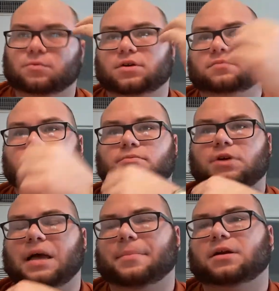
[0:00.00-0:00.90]
one
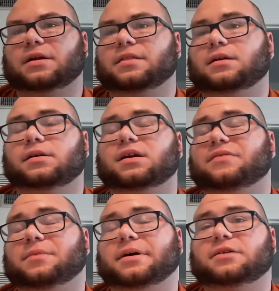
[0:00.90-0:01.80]
primary theory
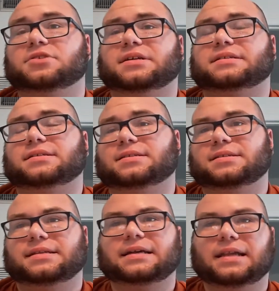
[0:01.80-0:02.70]
of abiogenesis
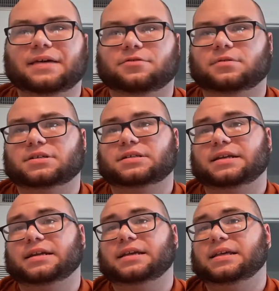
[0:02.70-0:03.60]
is that life
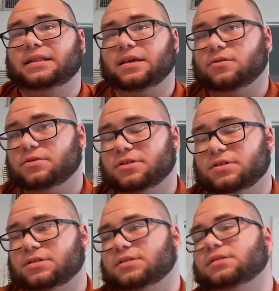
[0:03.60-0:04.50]
originated in the
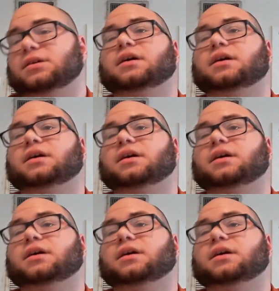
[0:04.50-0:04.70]
oceans.